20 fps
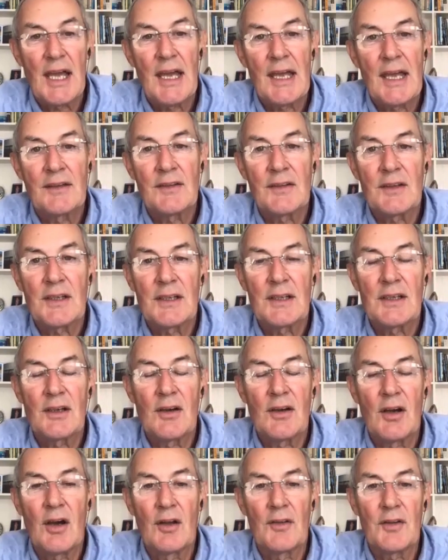and
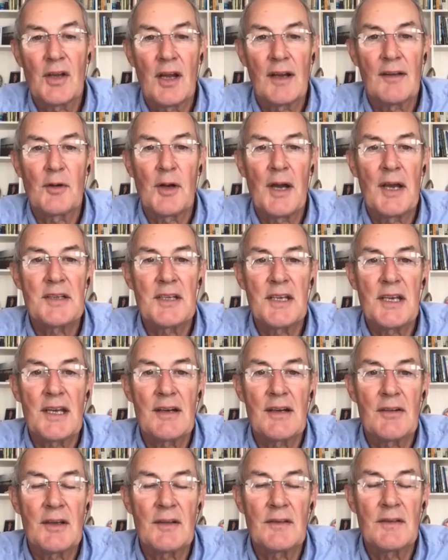on the Isle of Wight
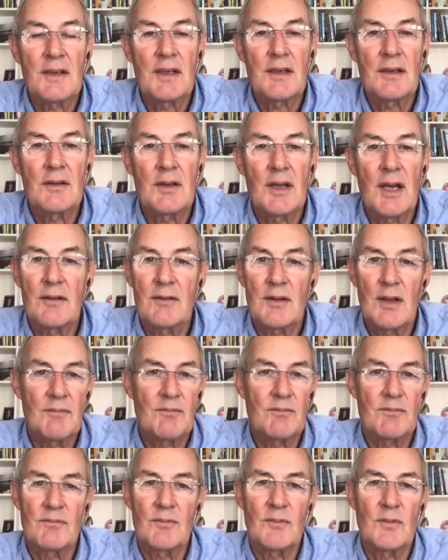here,
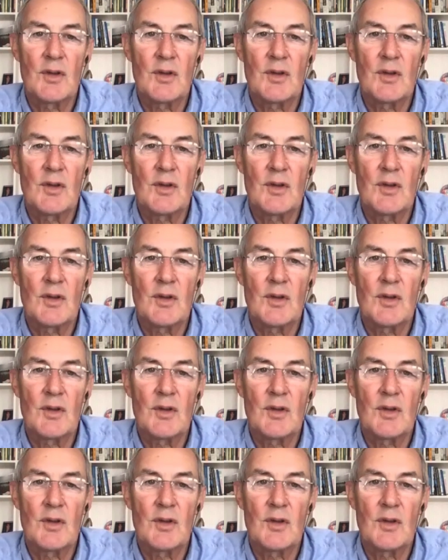and